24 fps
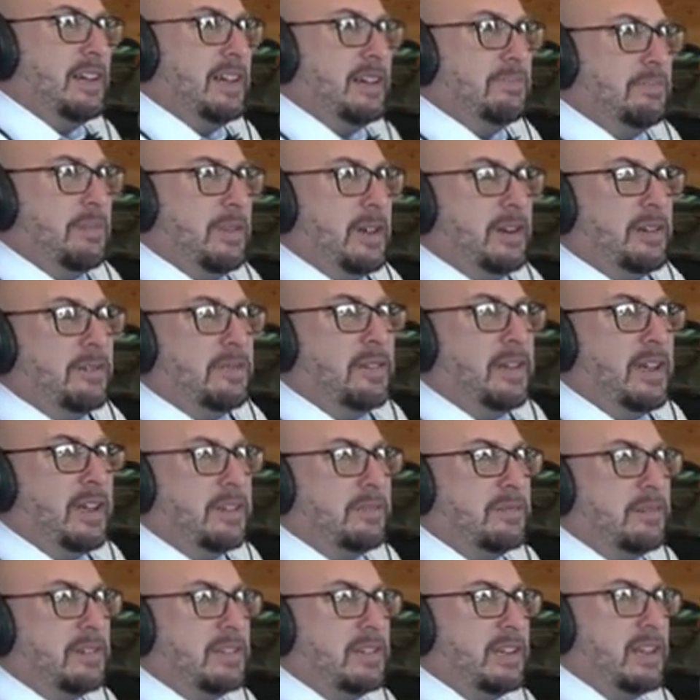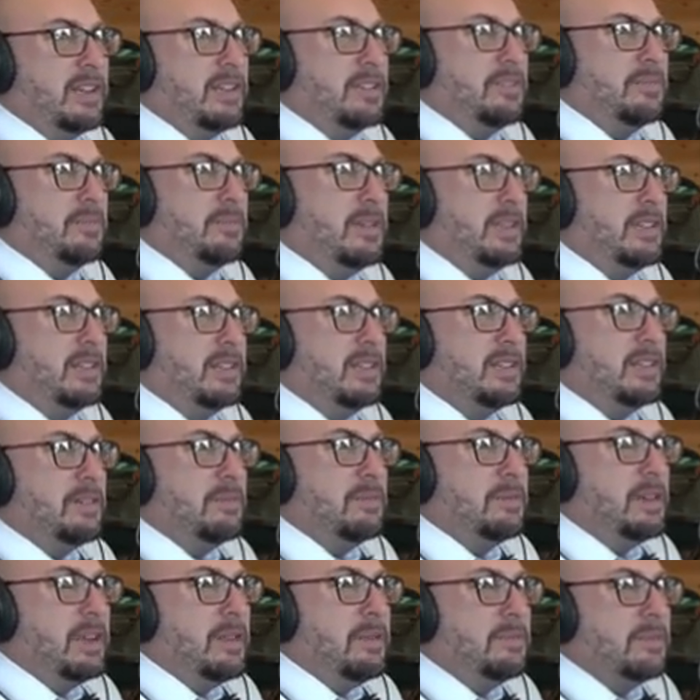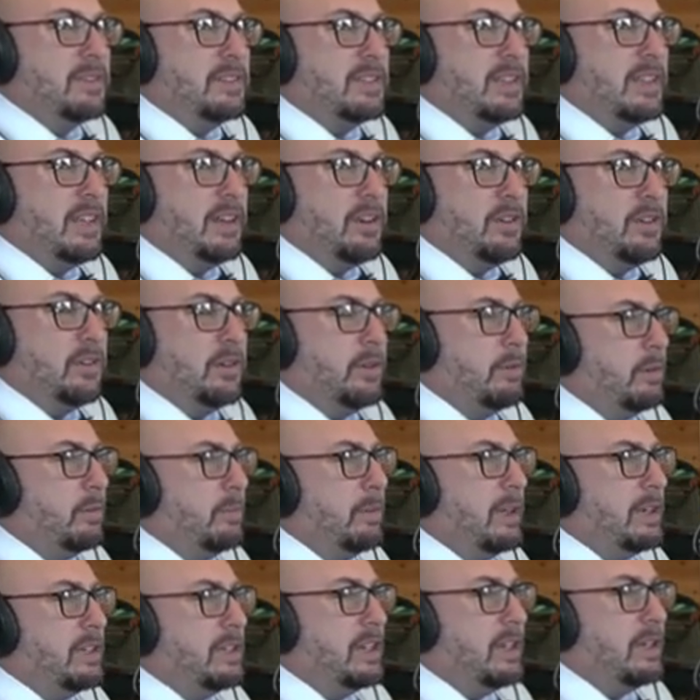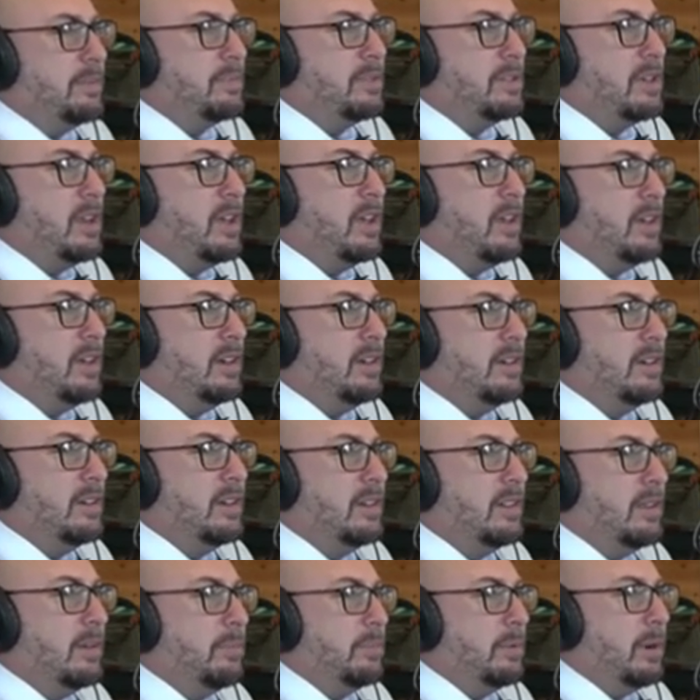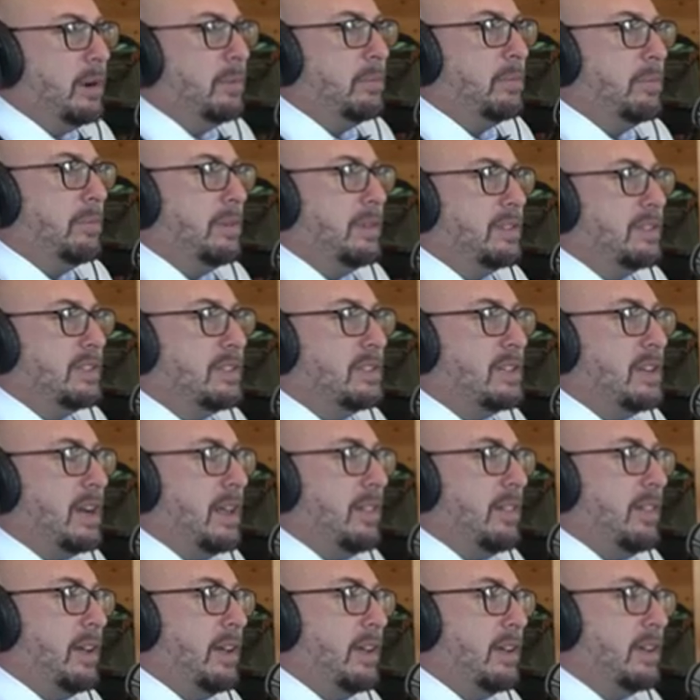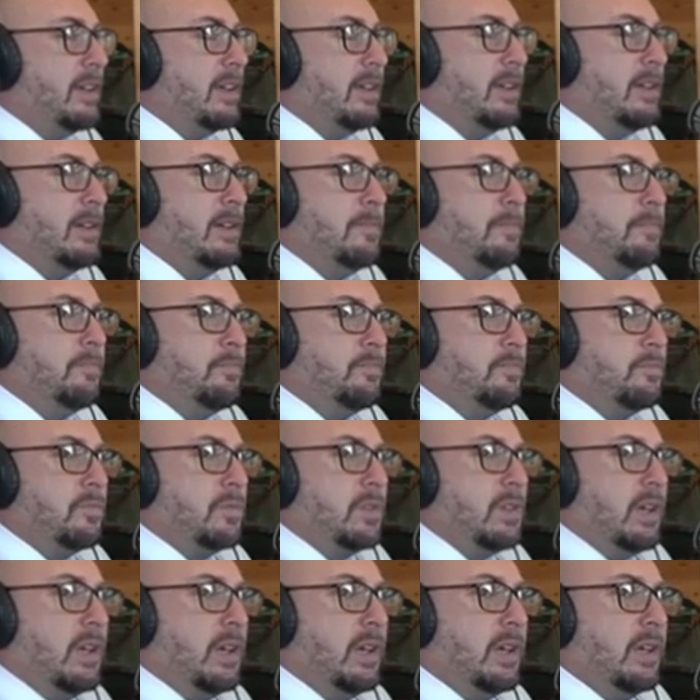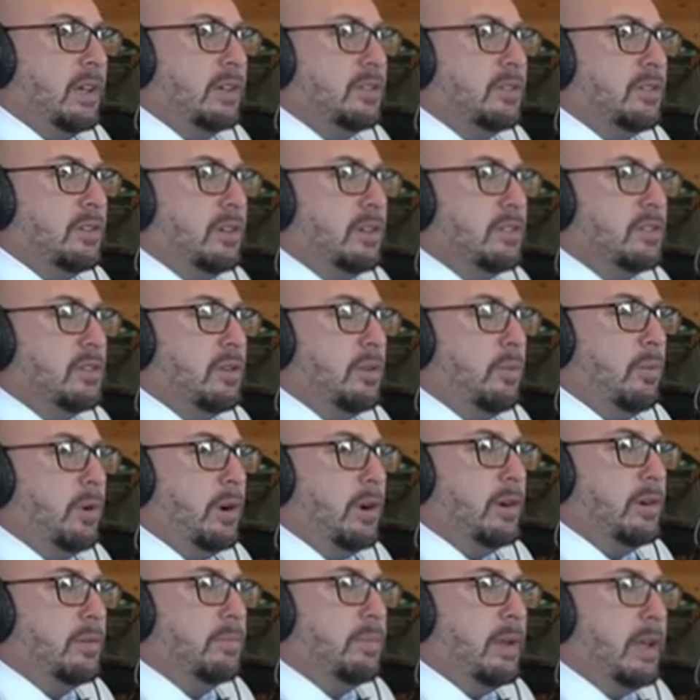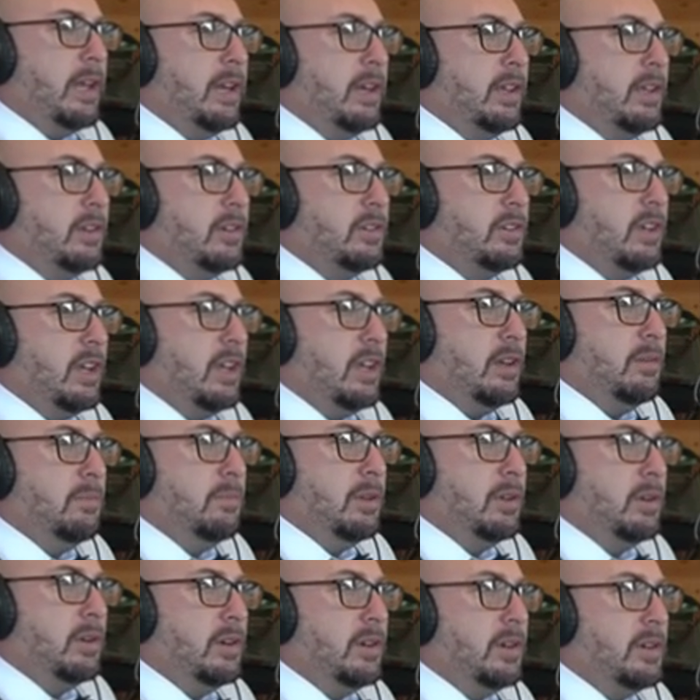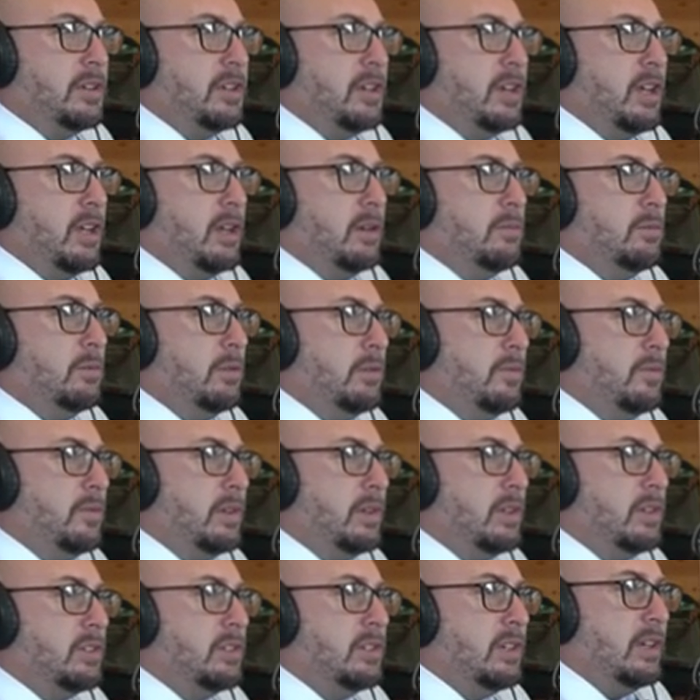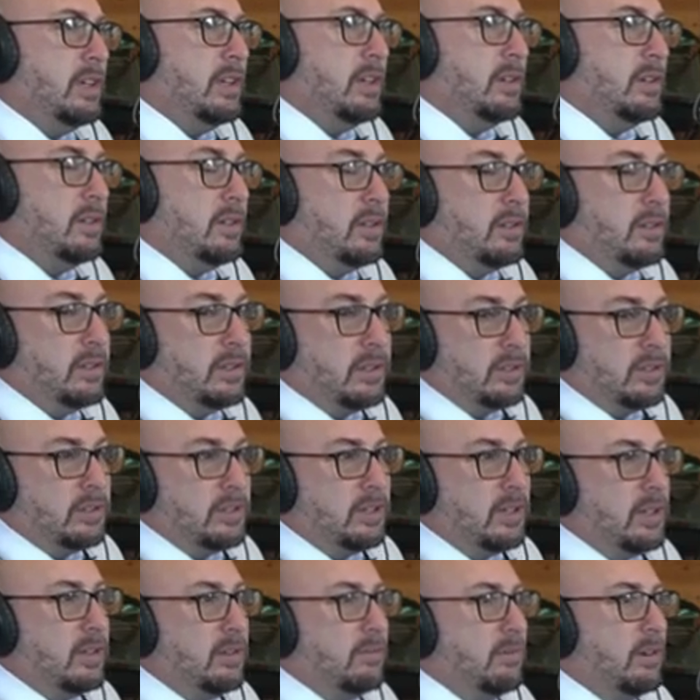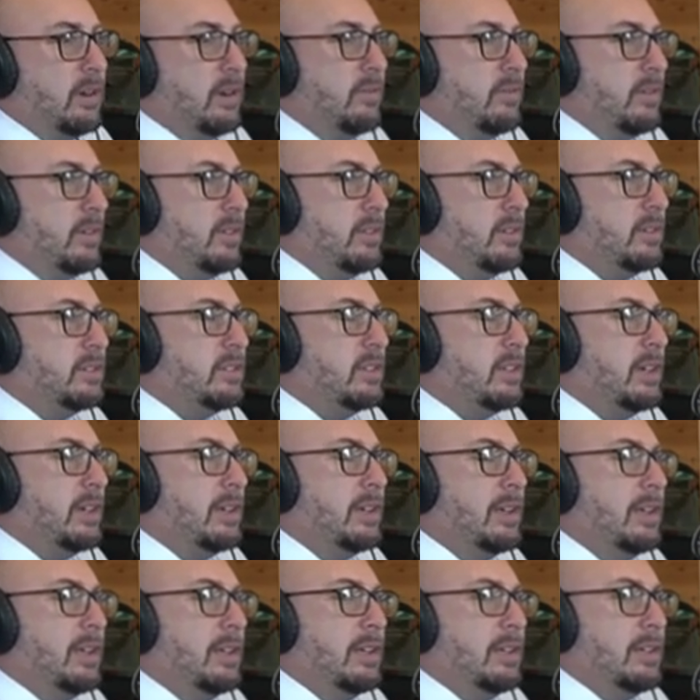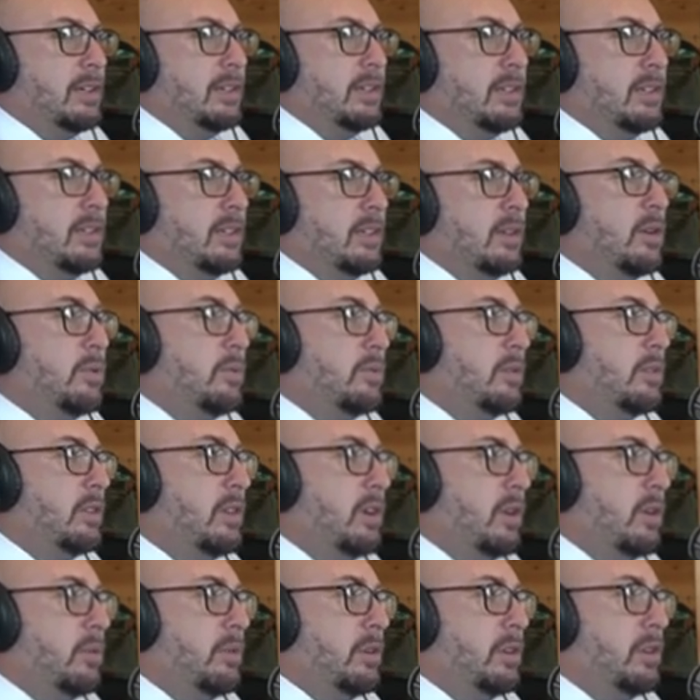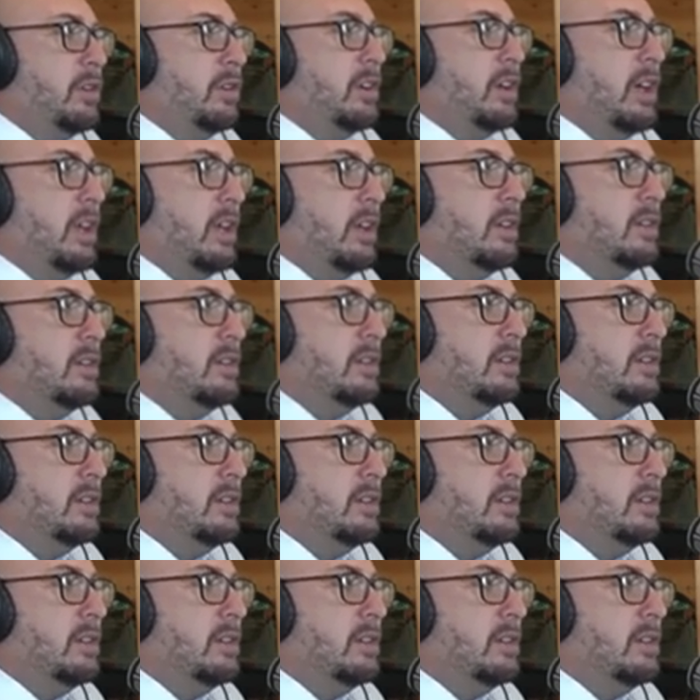matter of fact, we stay so busy sometimes I say I don't know when my job's done. The problem is it's not like traditional work, painting a shed, building a shed, roofing a shed, hauling a shed, whatever it looks like. You don't really know when you're done